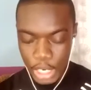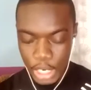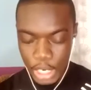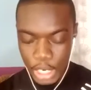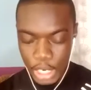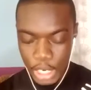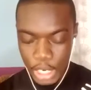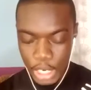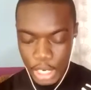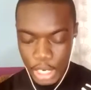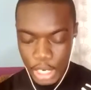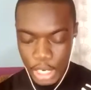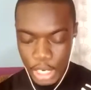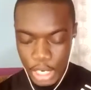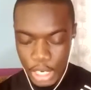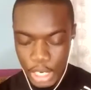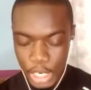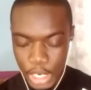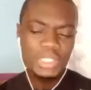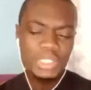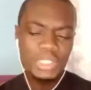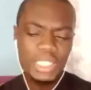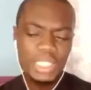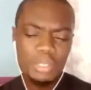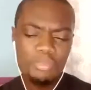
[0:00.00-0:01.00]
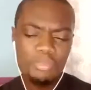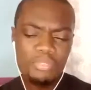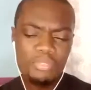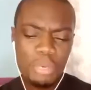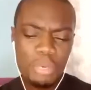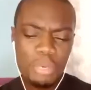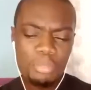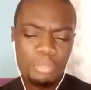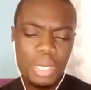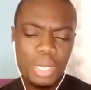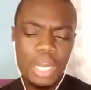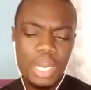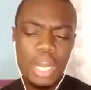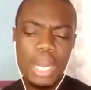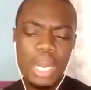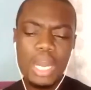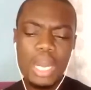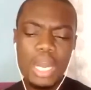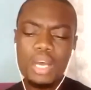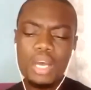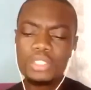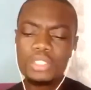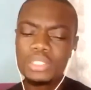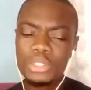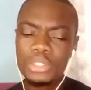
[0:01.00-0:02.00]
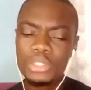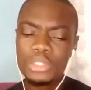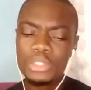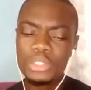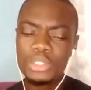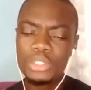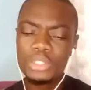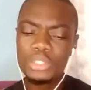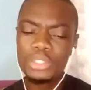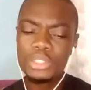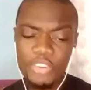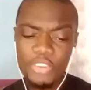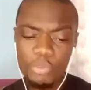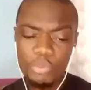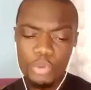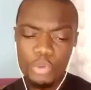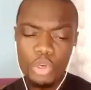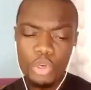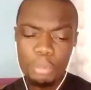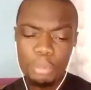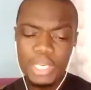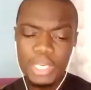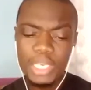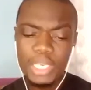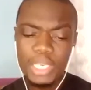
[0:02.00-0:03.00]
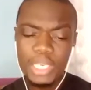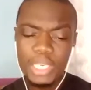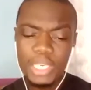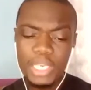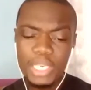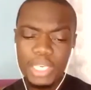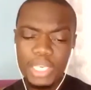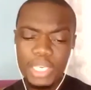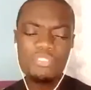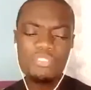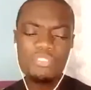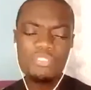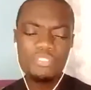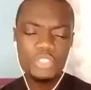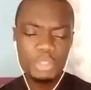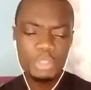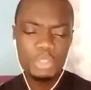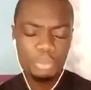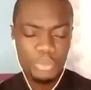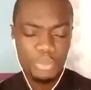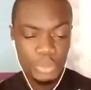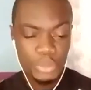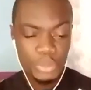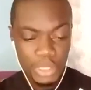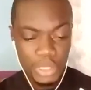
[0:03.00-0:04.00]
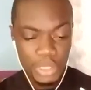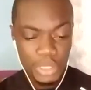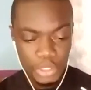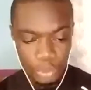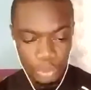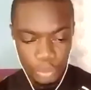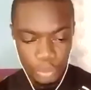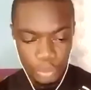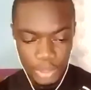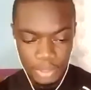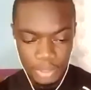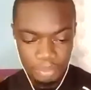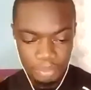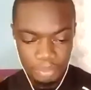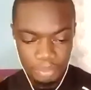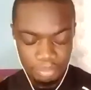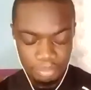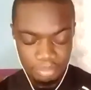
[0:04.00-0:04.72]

Benua almost gave up, so her friend recommended a powerful spiritualist to her.